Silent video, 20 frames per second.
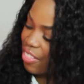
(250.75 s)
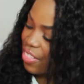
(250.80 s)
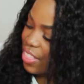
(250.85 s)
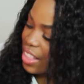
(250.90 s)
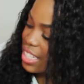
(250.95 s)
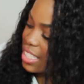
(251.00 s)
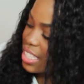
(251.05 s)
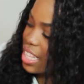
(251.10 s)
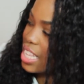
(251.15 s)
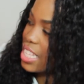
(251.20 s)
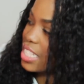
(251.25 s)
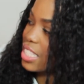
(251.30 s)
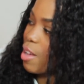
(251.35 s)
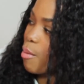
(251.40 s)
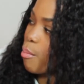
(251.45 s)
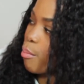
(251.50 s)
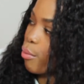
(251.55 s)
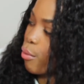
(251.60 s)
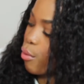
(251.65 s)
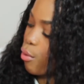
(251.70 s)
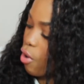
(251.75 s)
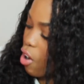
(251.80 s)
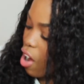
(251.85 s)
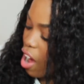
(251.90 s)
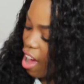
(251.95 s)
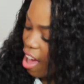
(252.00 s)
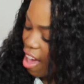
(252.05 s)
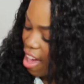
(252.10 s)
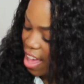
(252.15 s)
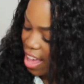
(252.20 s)
This is
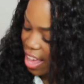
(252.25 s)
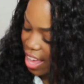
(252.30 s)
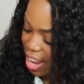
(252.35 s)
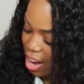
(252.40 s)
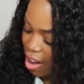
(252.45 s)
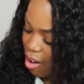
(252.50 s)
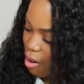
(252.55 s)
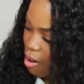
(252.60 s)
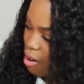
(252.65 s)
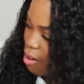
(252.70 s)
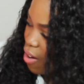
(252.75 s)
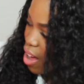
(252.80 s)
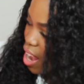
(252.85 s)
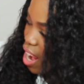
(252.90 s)
bright. Oh,